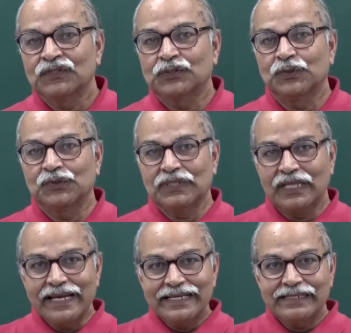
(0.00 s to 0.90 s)
So the
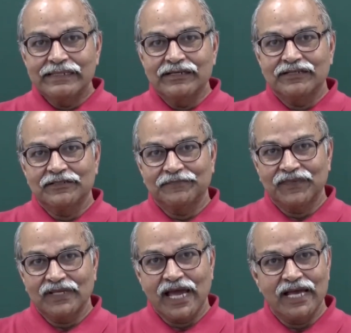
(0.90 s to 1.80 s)
light
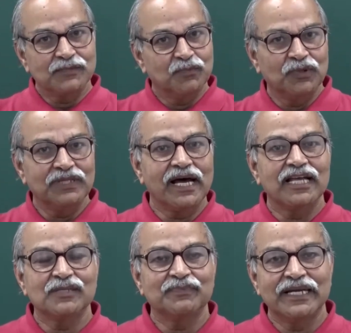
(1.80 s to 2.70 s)
has both the
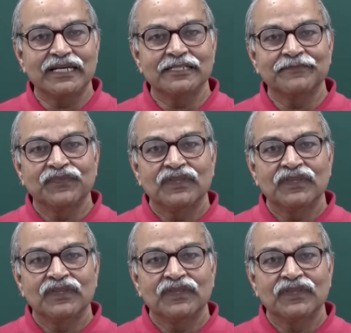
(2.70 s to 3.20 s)
aspects.